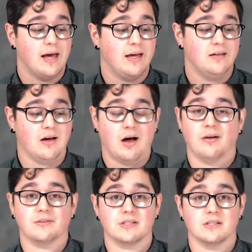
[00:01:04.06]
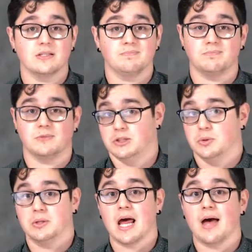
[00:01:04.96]
And obviously,
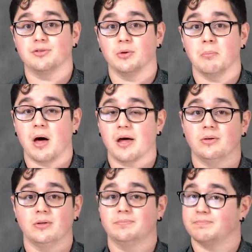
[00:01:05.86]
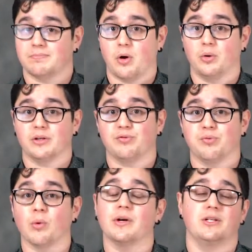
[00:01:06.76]
you can have your model hold it
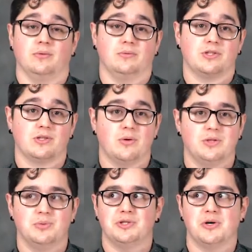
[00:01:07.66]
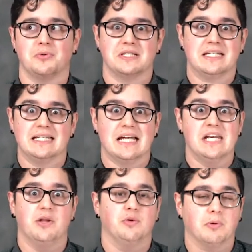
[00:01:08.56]
for you, so you don't need
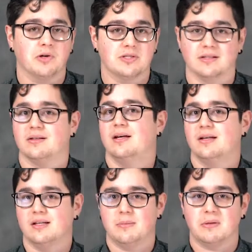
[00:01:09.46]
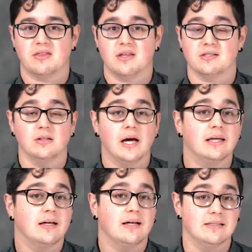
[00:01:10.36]
another person, keeping things
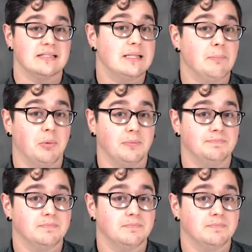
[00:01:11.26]
light and simple.